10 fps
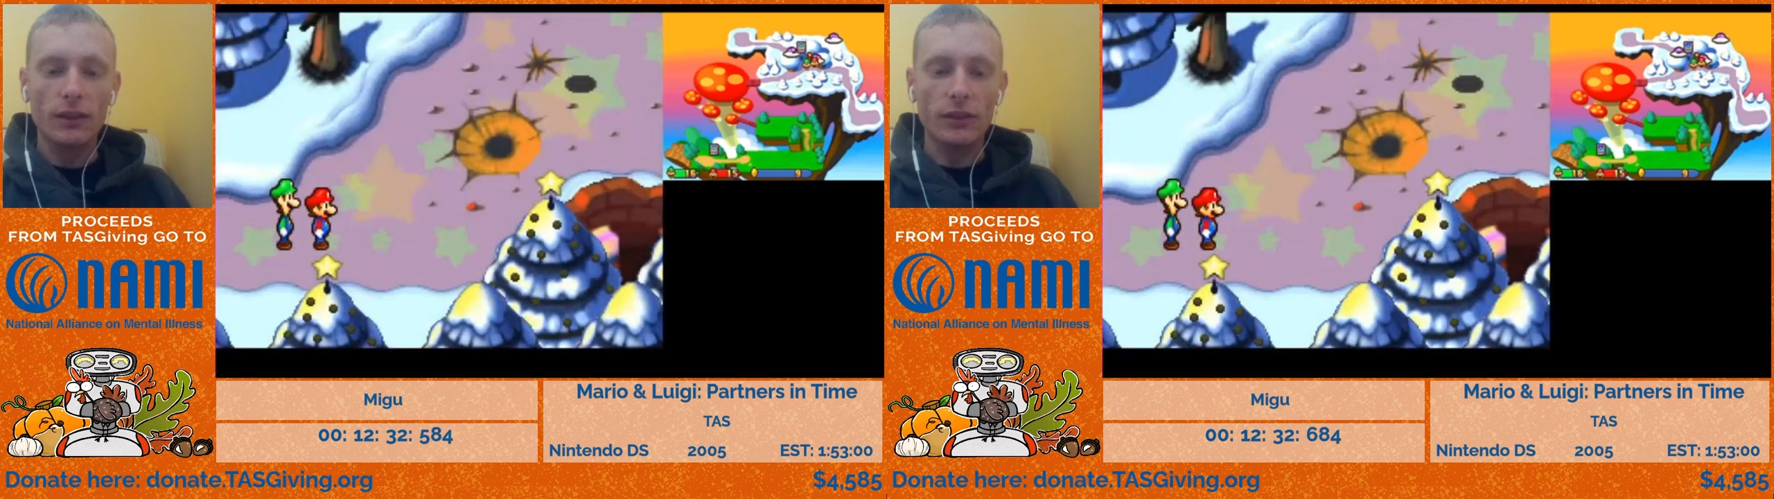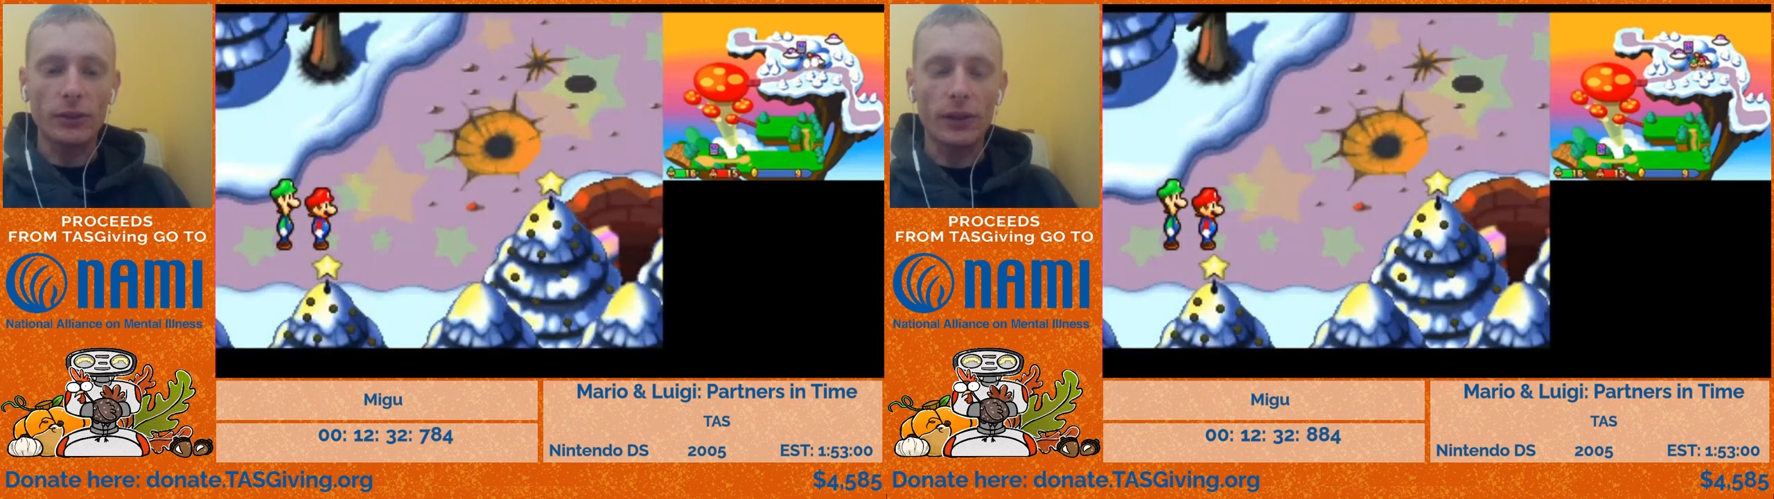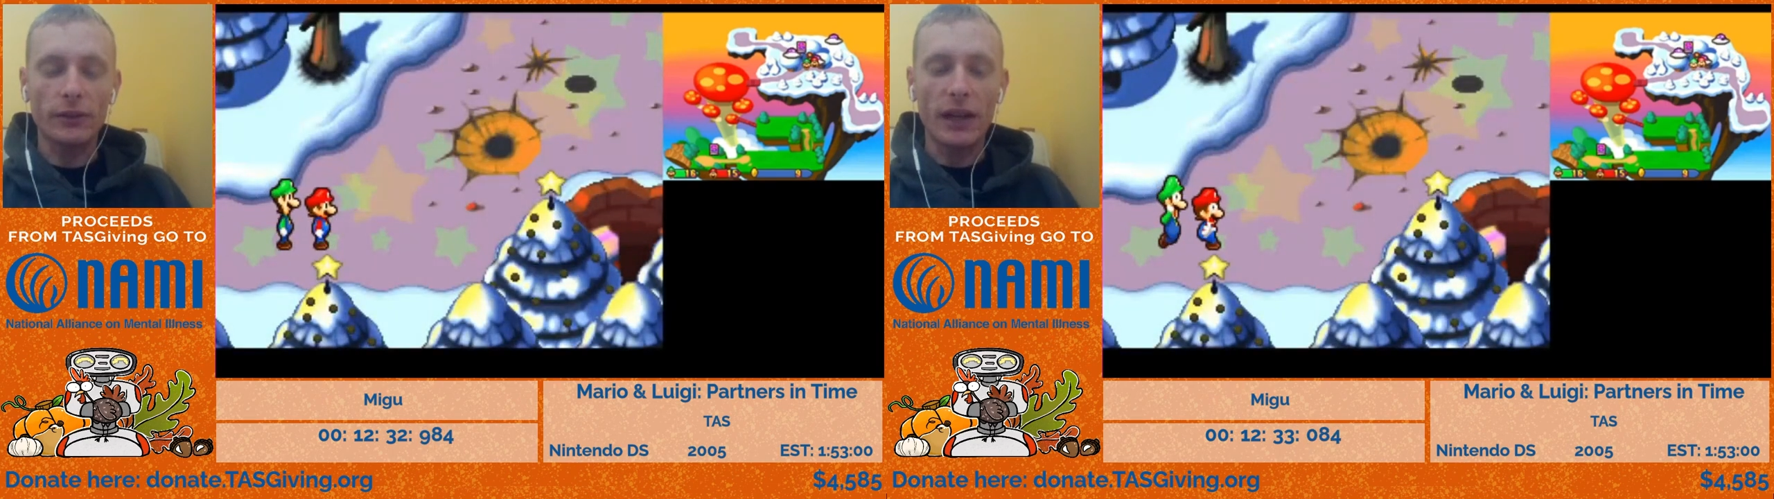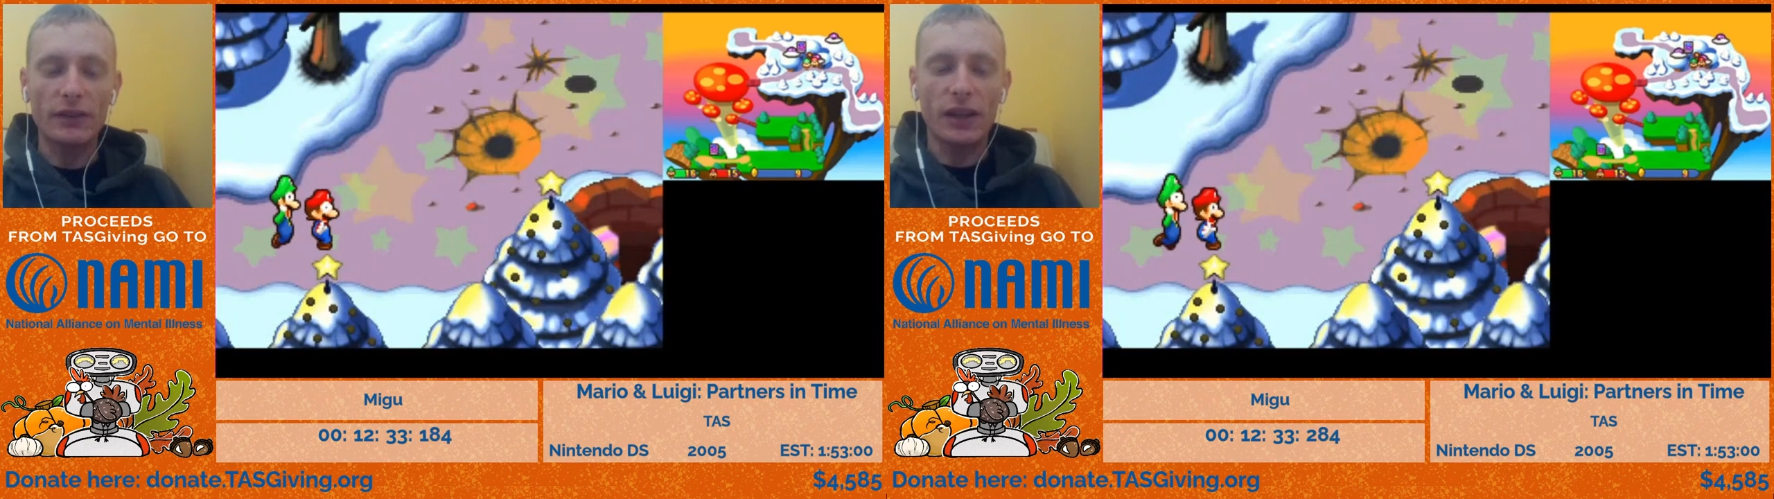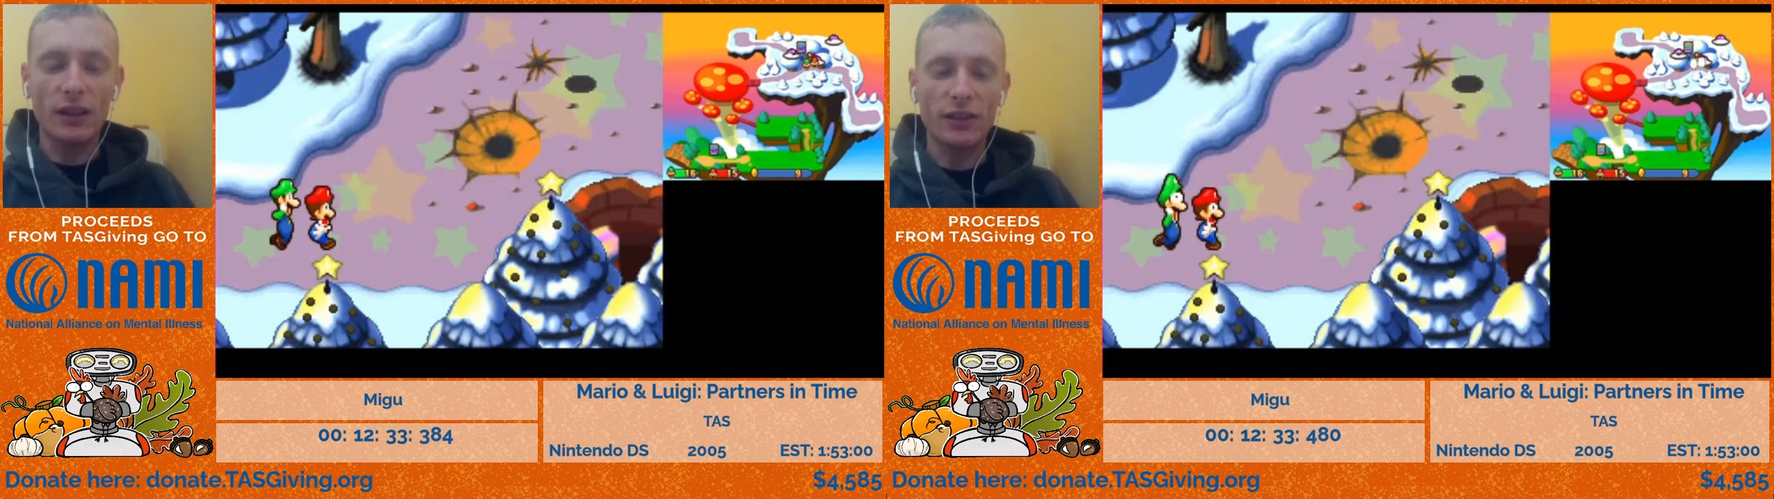So they
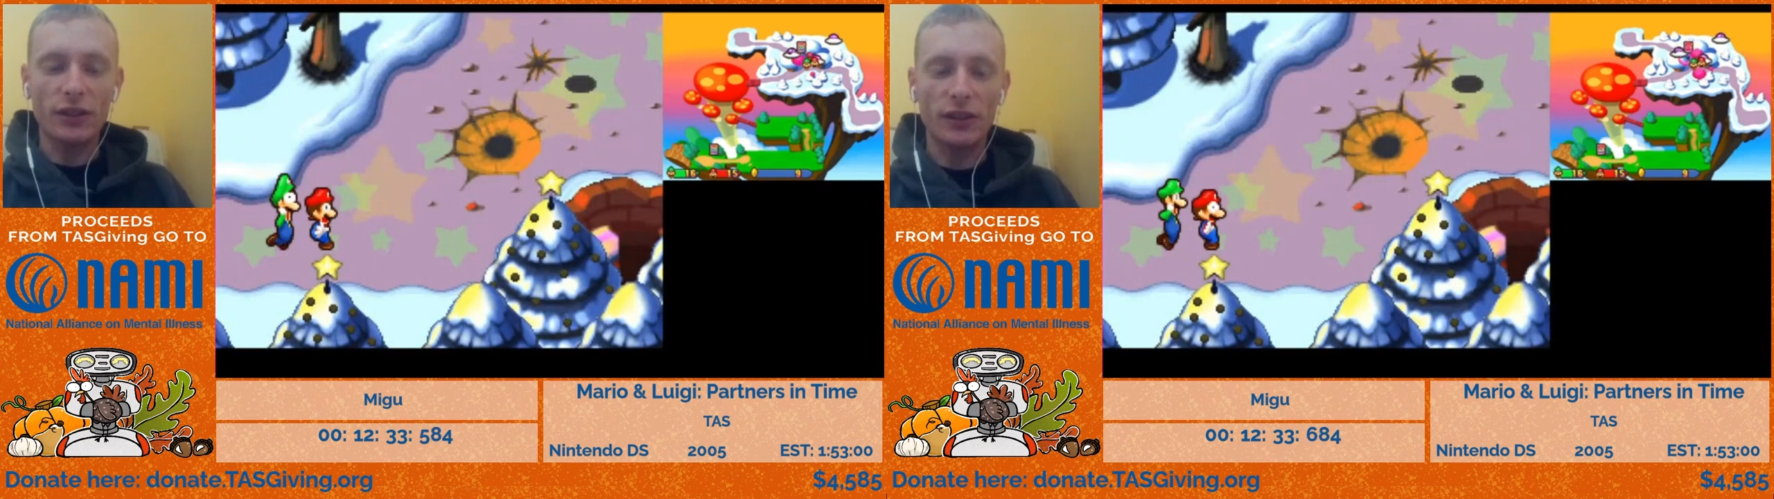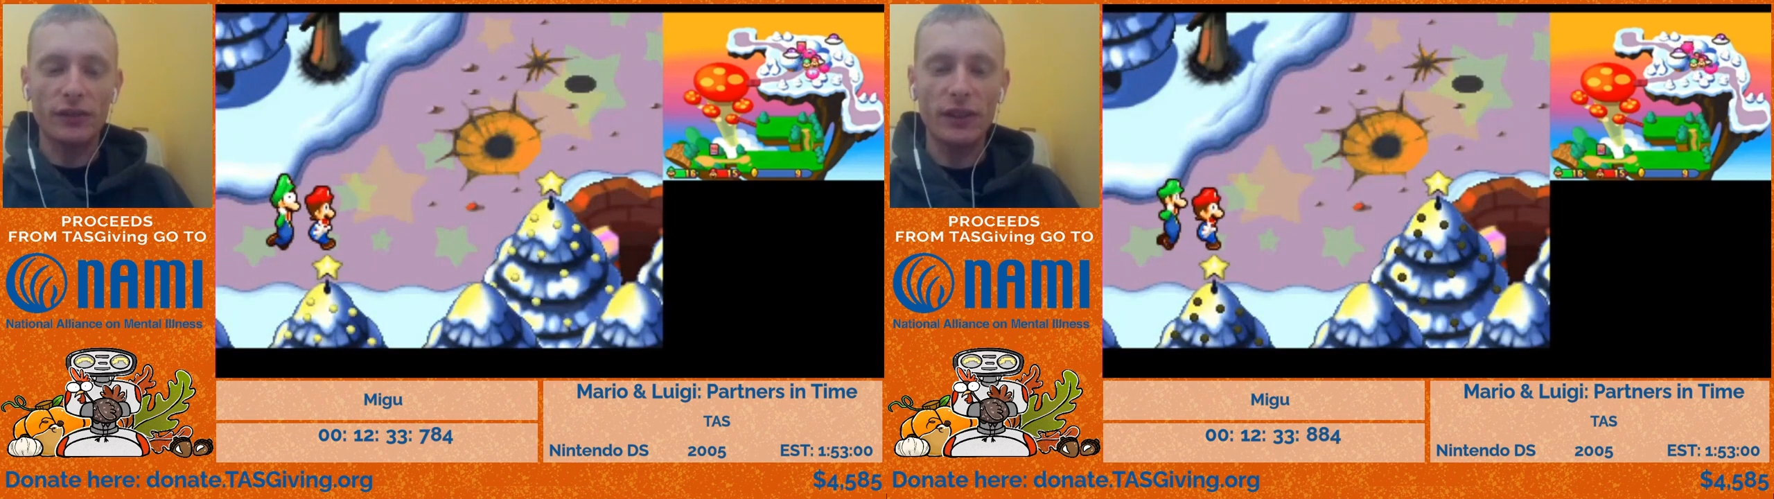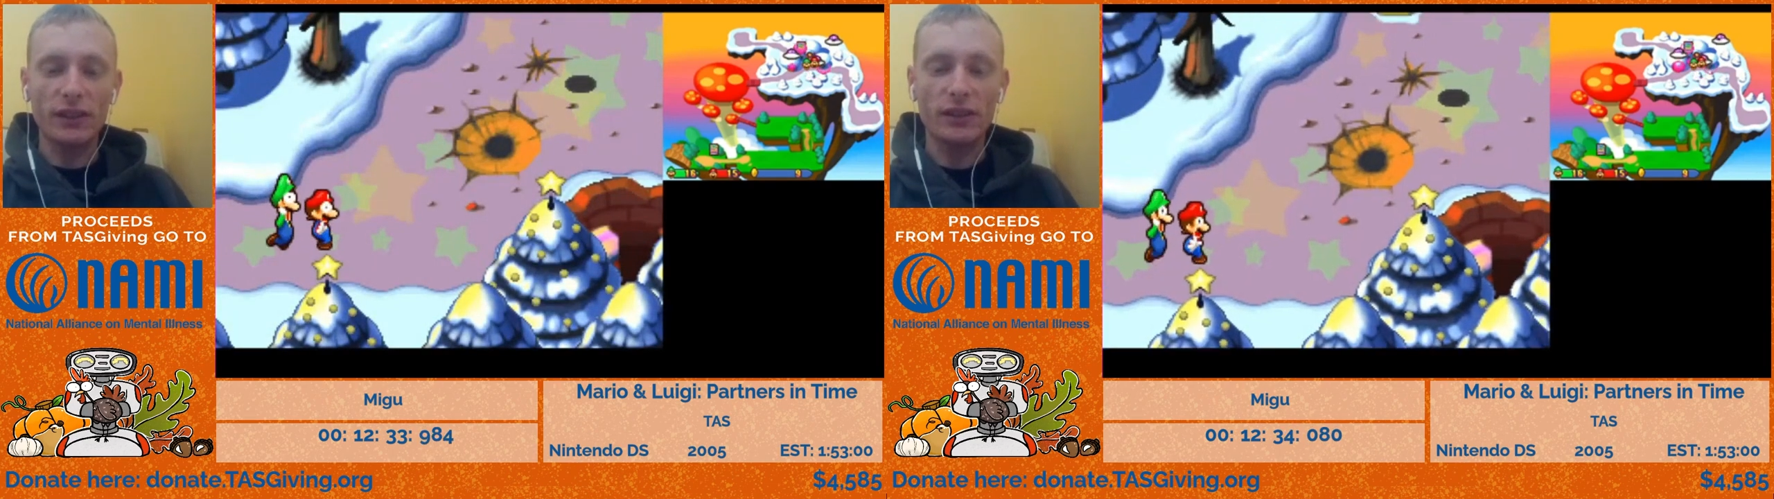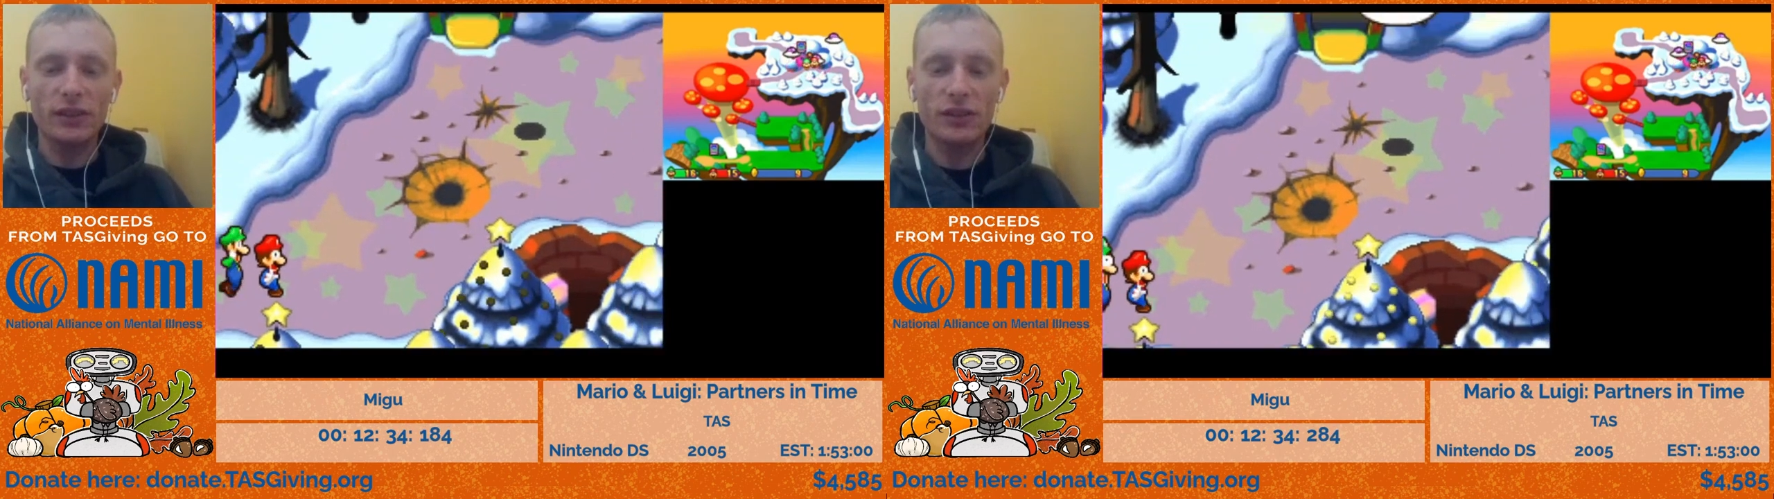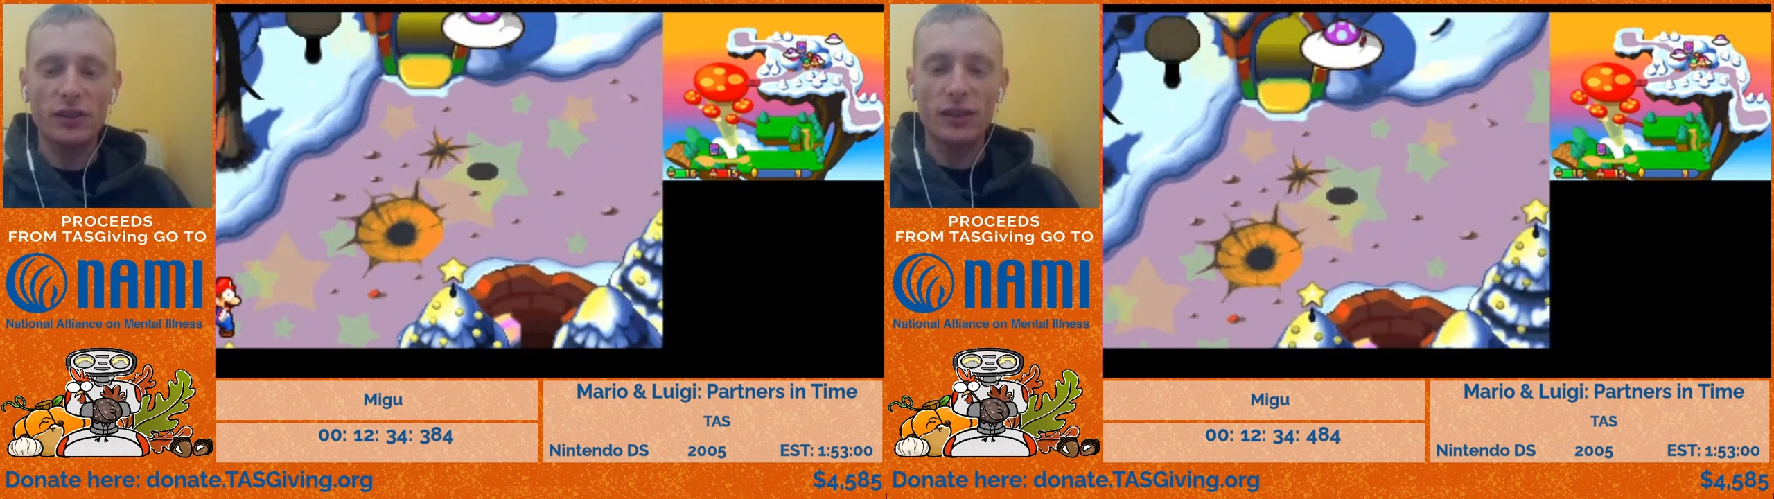arrive in Holly Jolly Village,